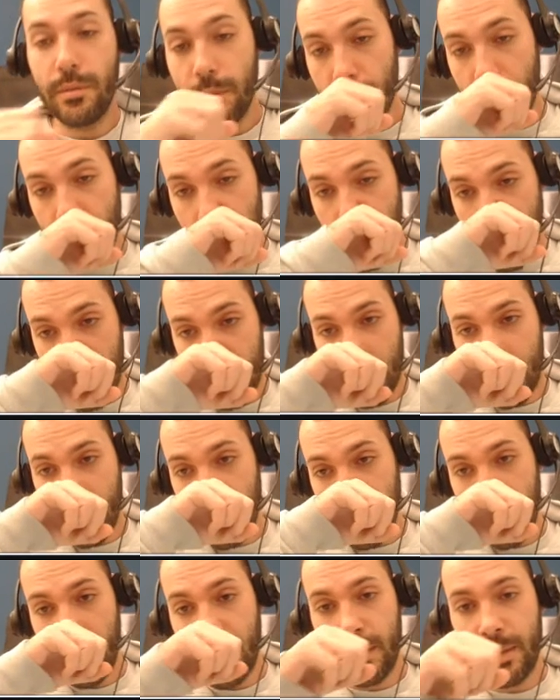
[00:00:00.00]
as I
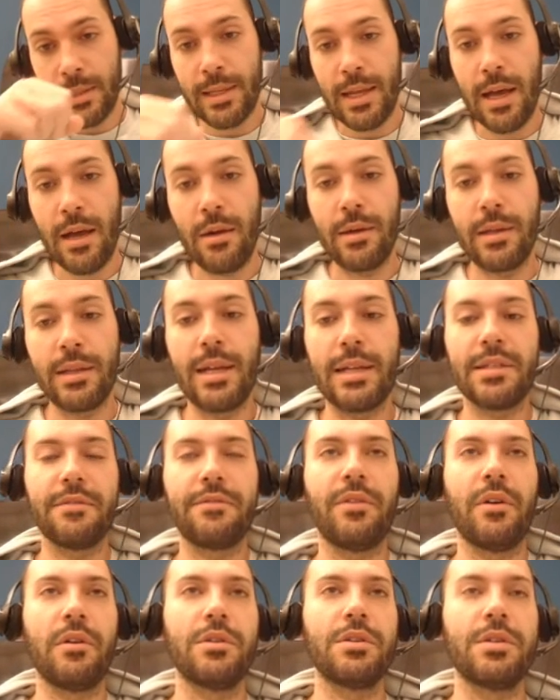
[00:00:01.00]
think it is now, and that's a
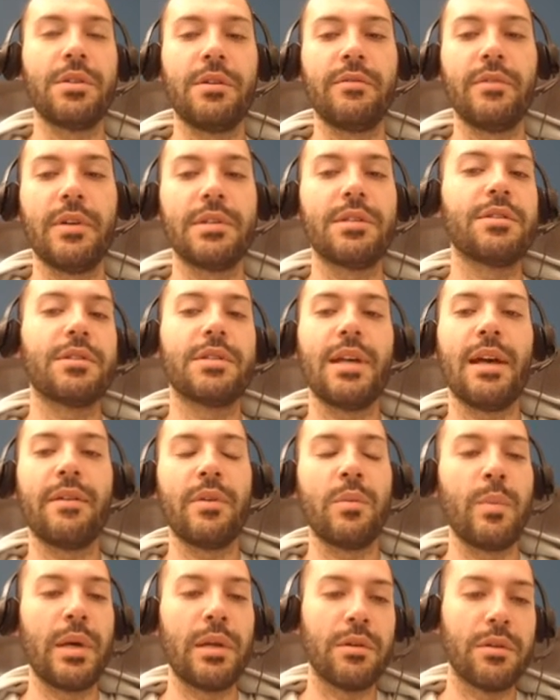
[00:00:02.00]
function of us just
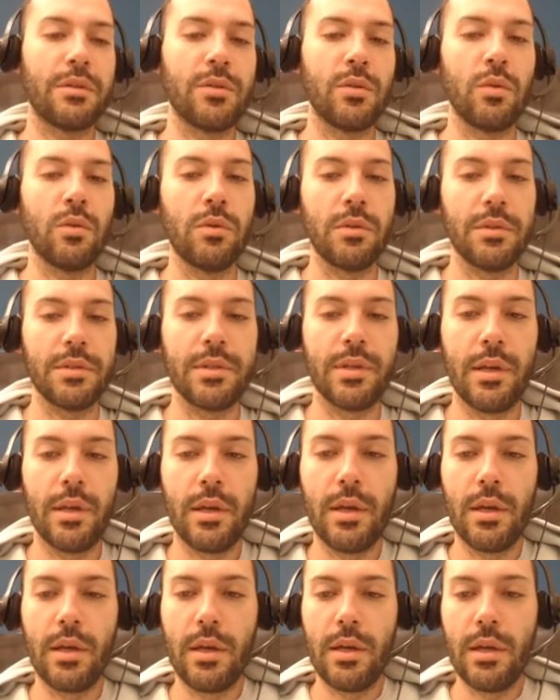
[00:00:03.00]
having better tools.
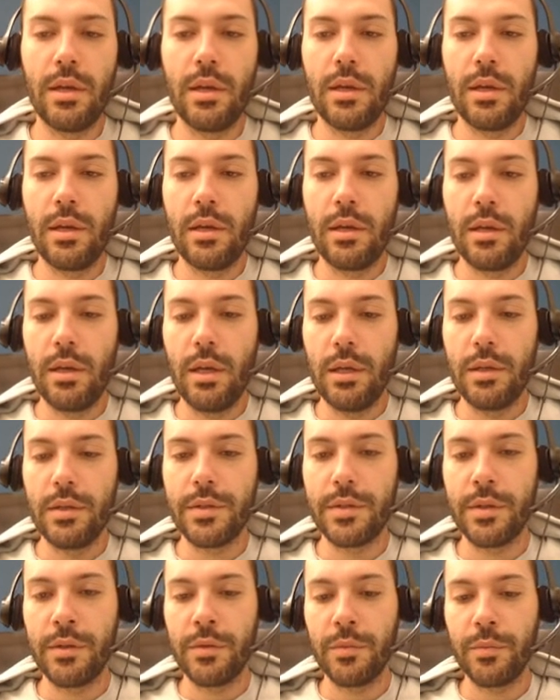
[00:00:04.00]

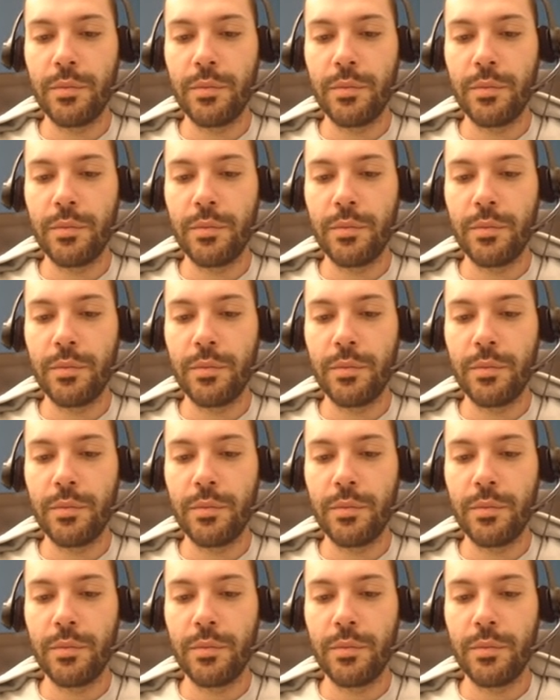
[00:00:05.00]
So